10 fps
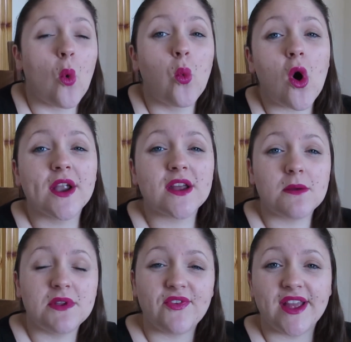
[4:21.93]
one,
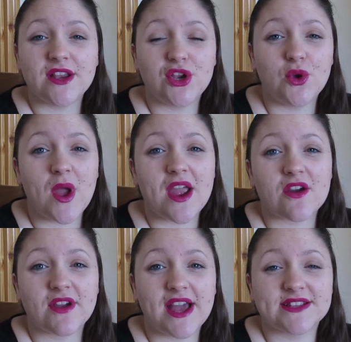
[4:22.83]
I'm living in a new
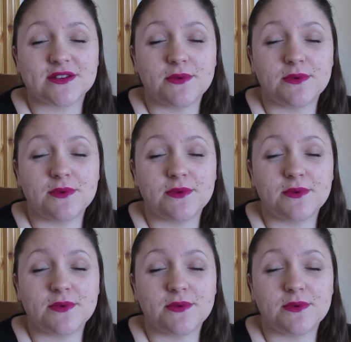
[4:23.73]
area so